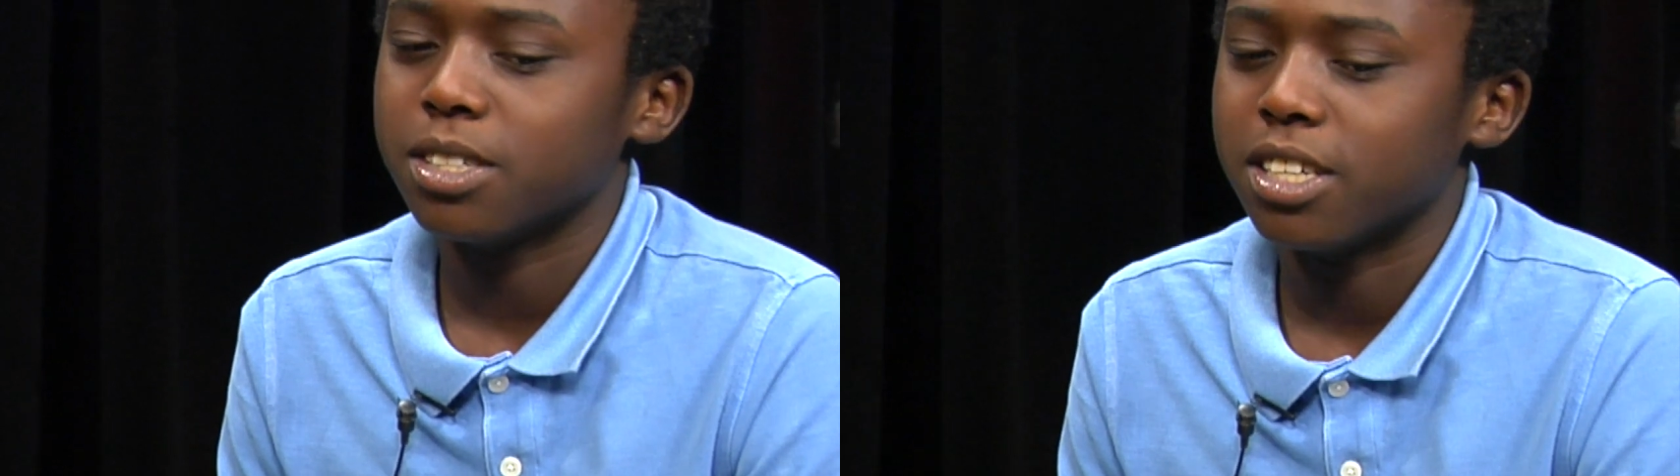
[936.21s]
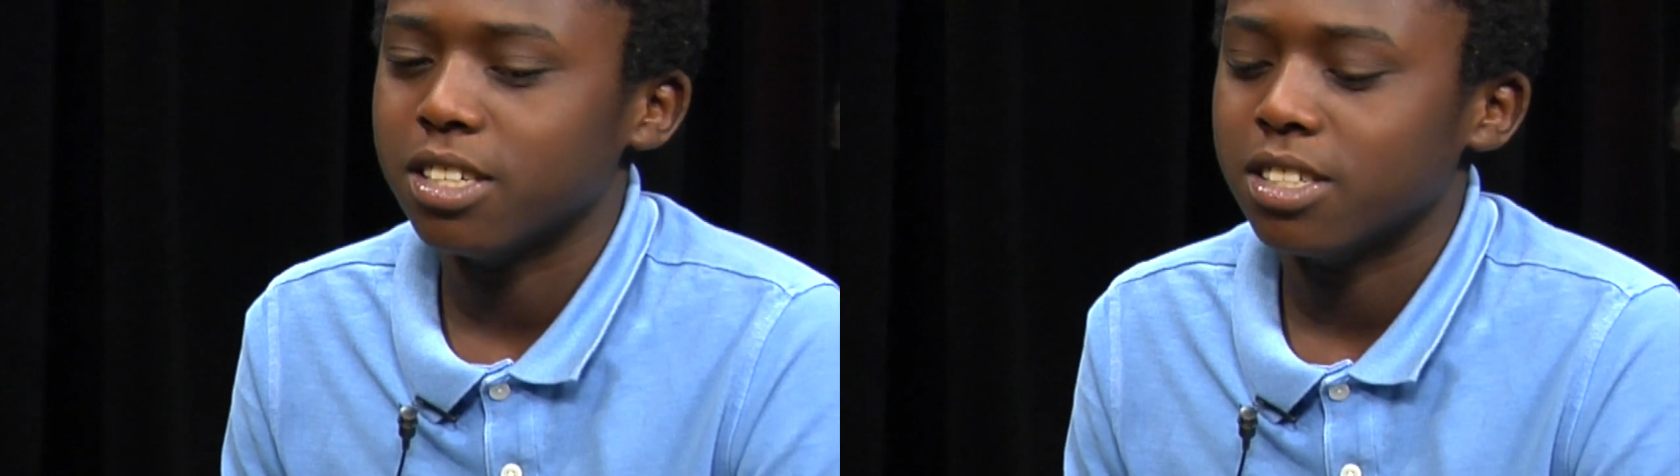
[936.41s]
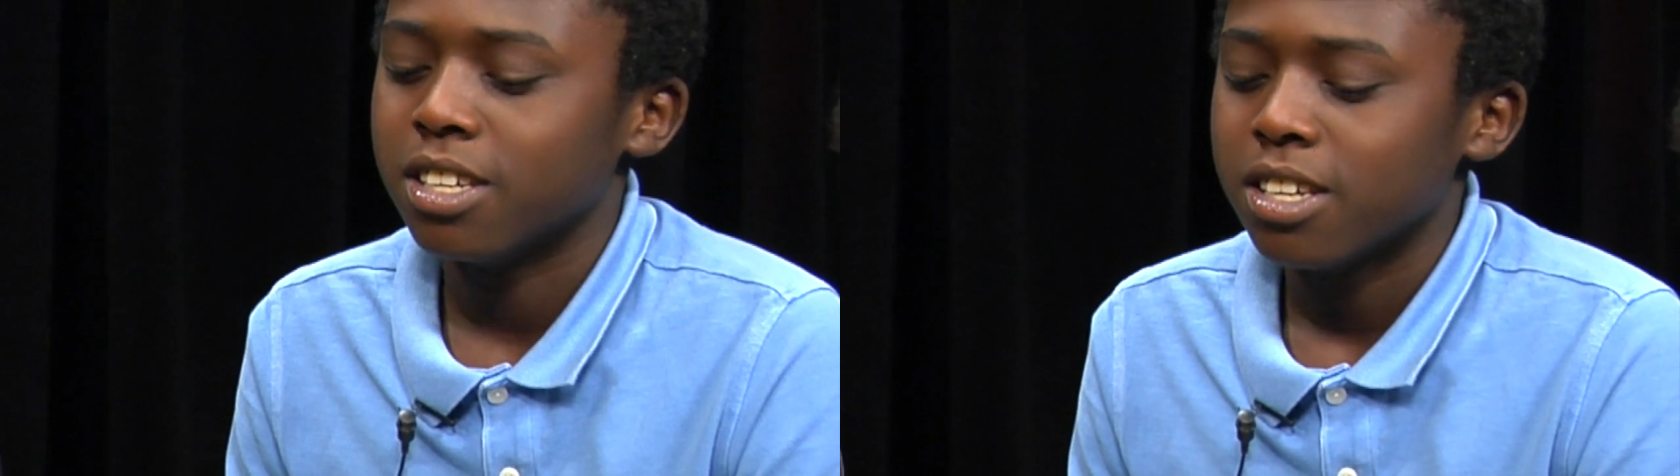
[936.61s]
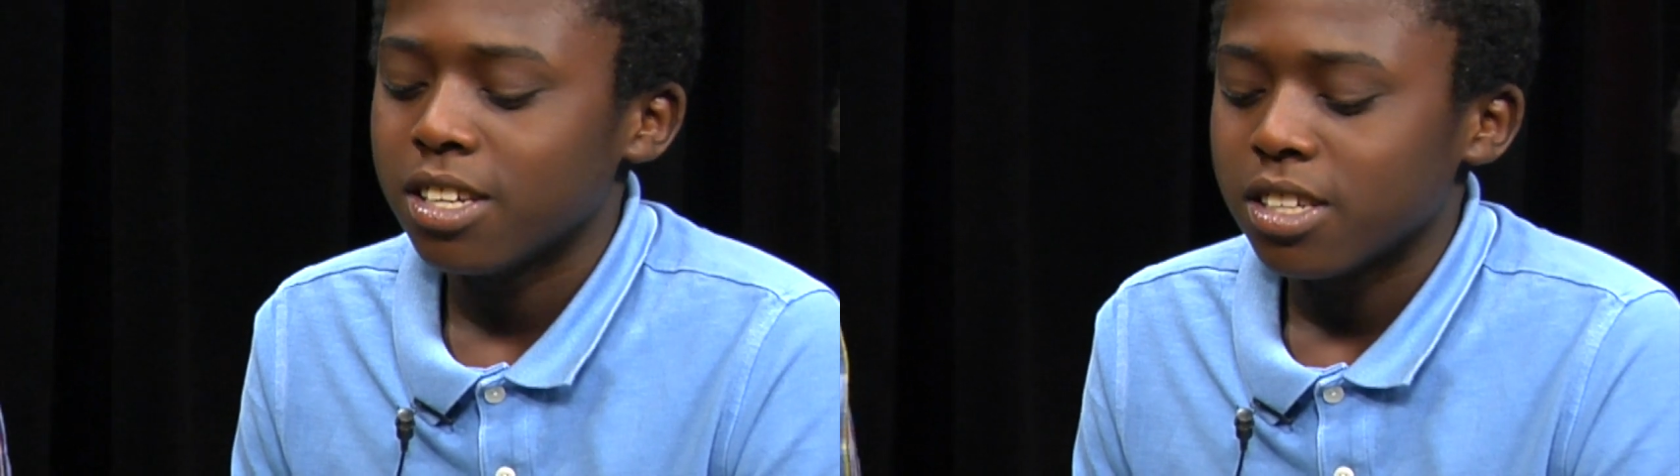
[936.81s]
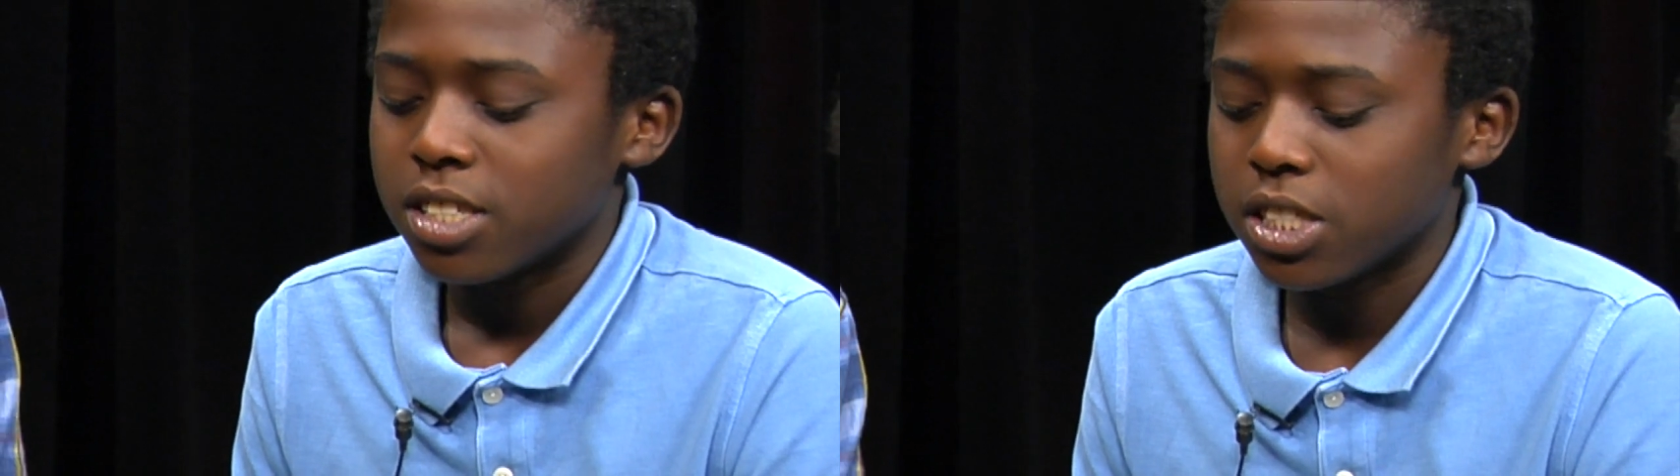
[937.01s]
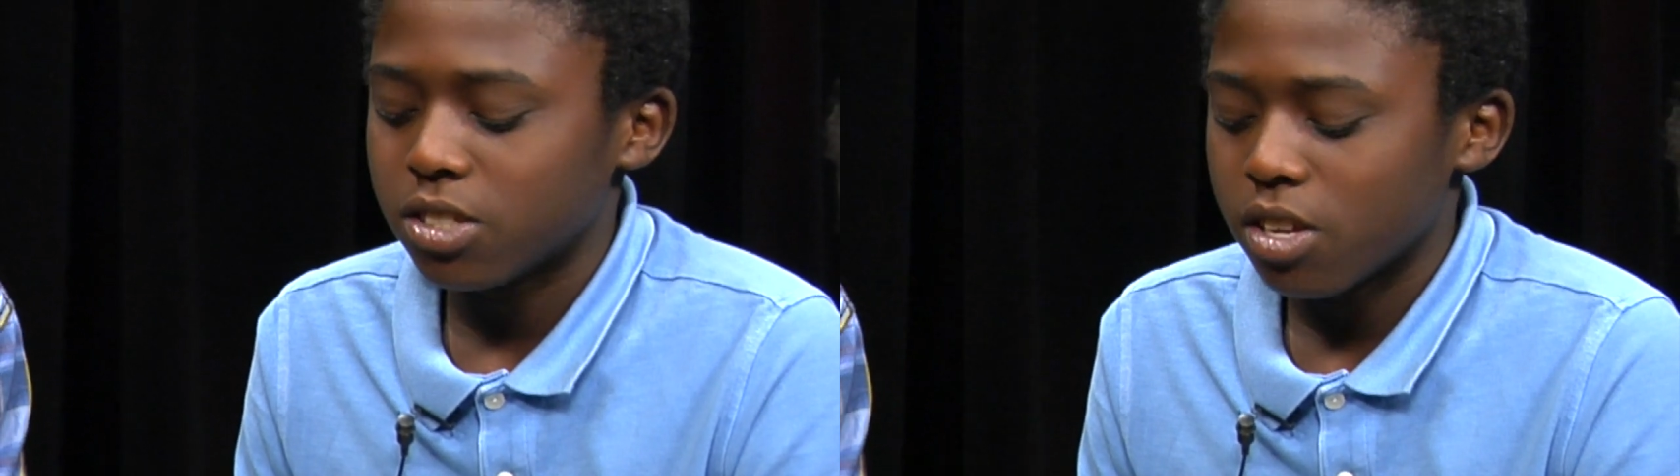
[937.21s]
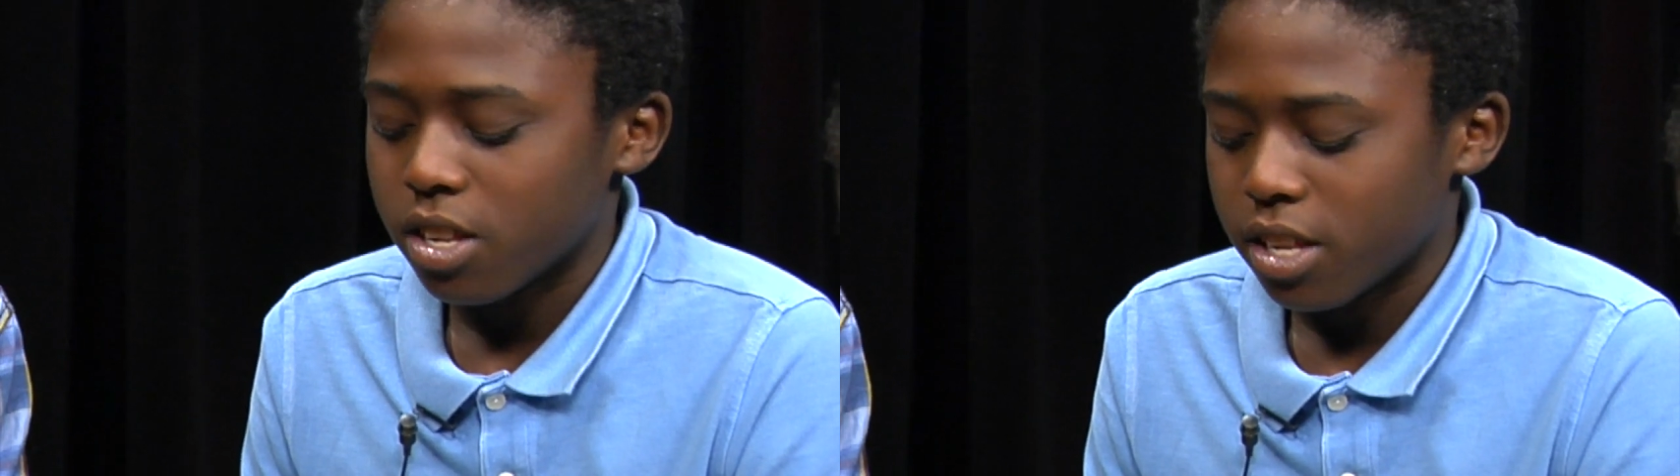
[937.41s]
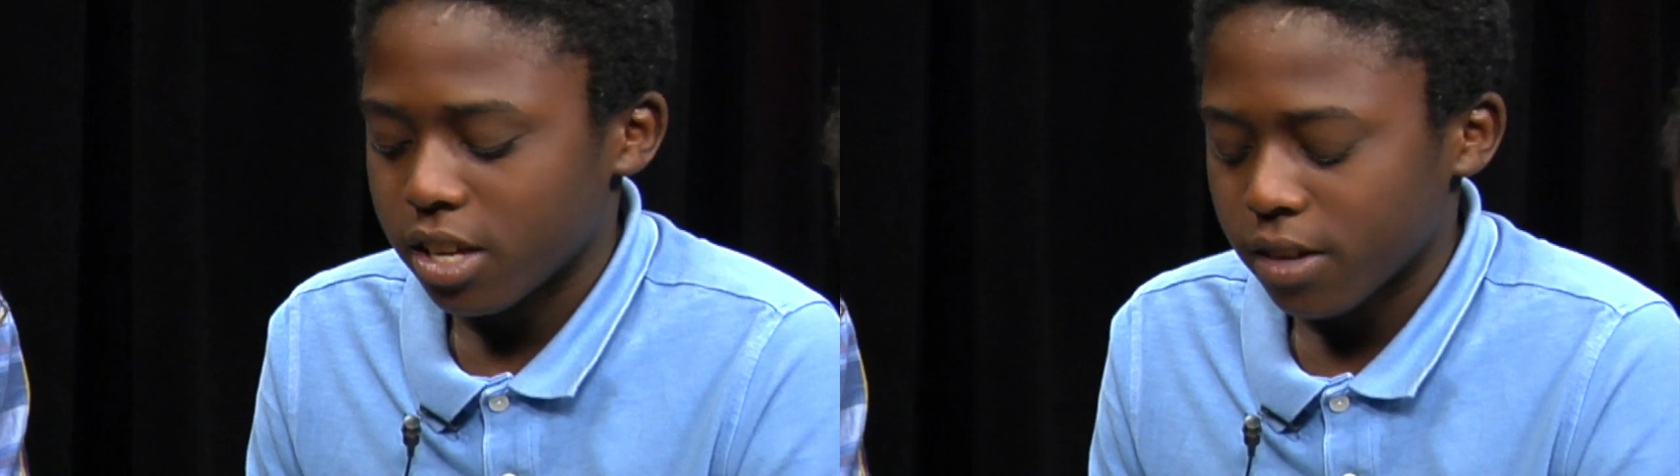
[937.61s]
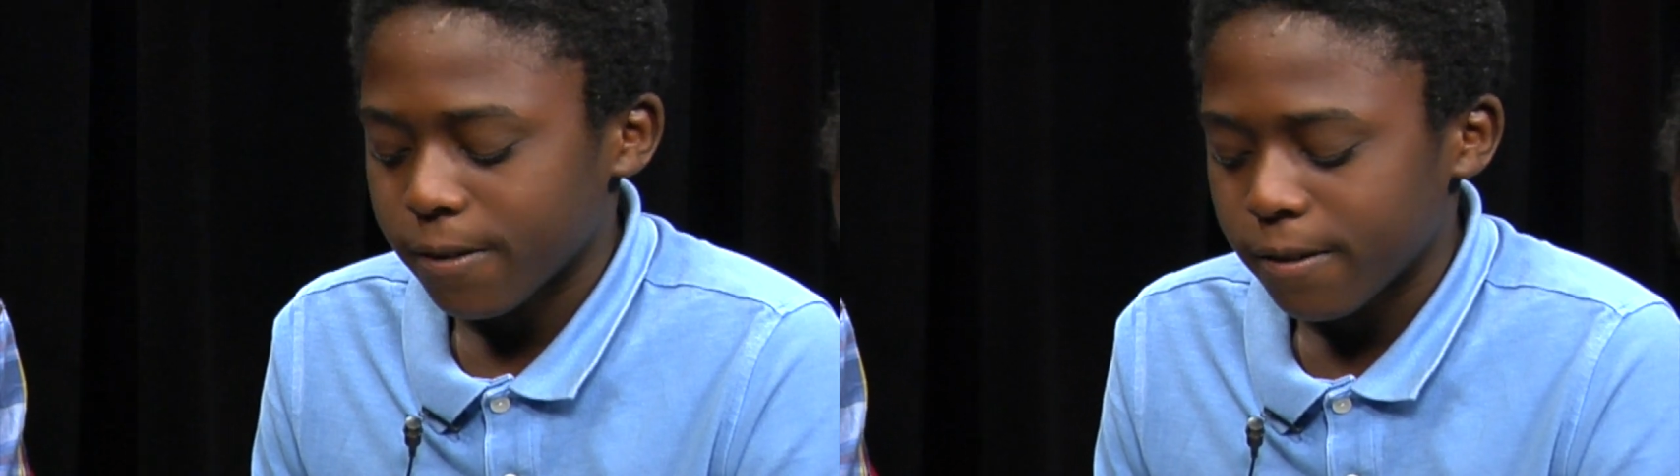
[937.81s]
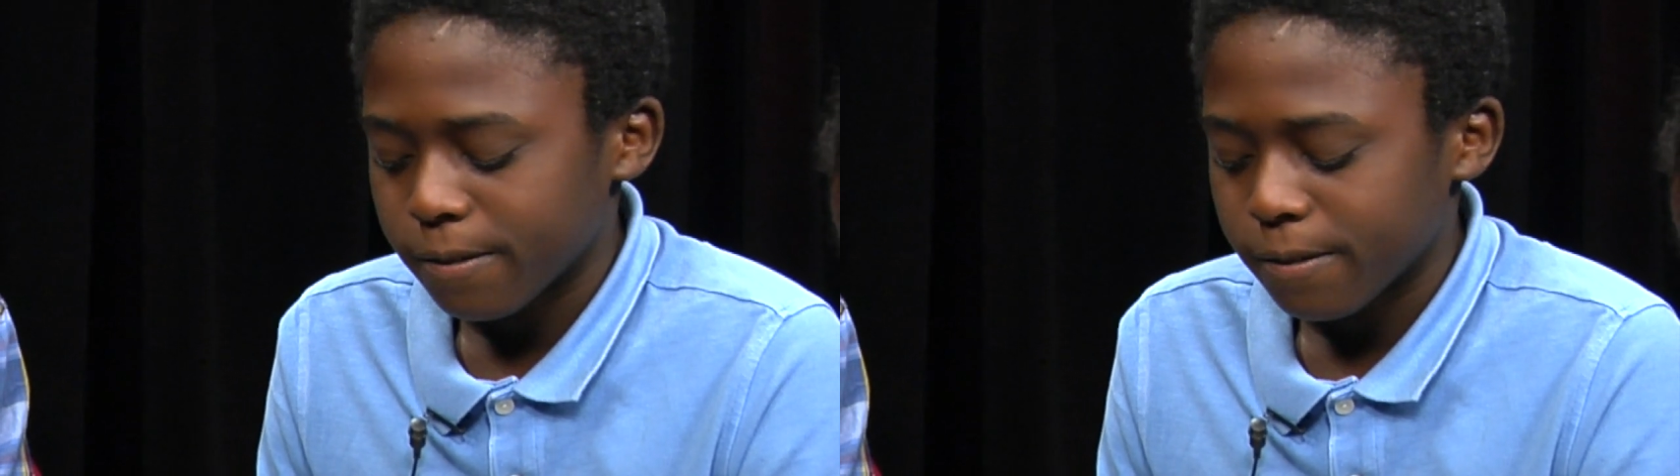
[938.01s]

because she thought like,